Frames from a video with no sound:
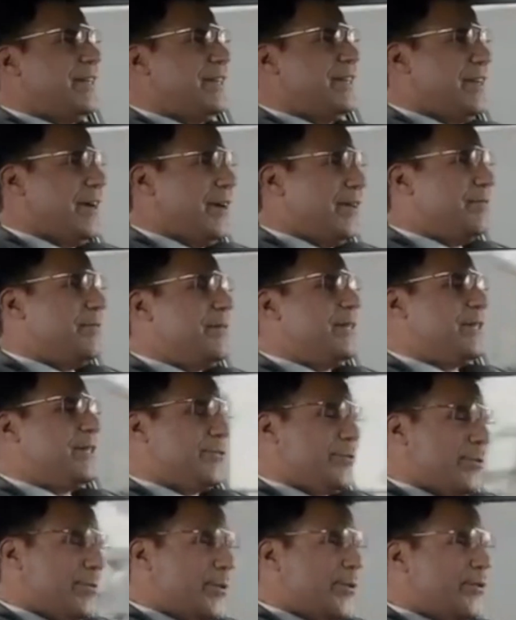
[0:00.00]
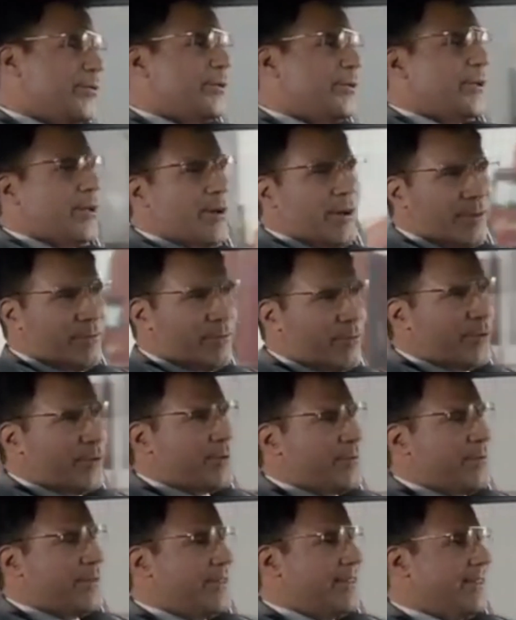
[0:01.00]
You know, because we're both in law
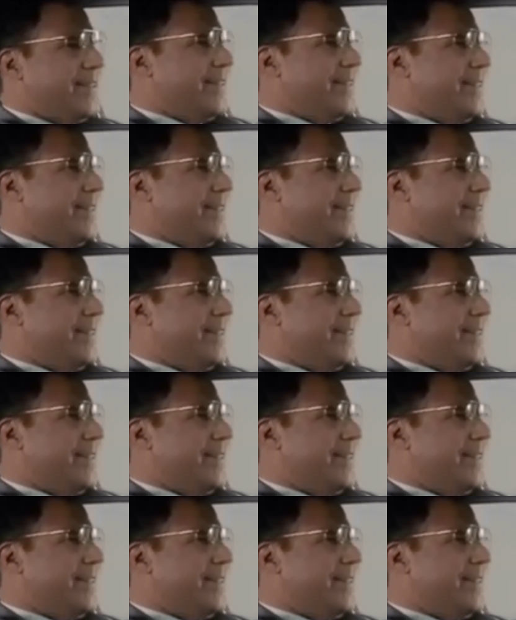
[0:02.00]
enforcement,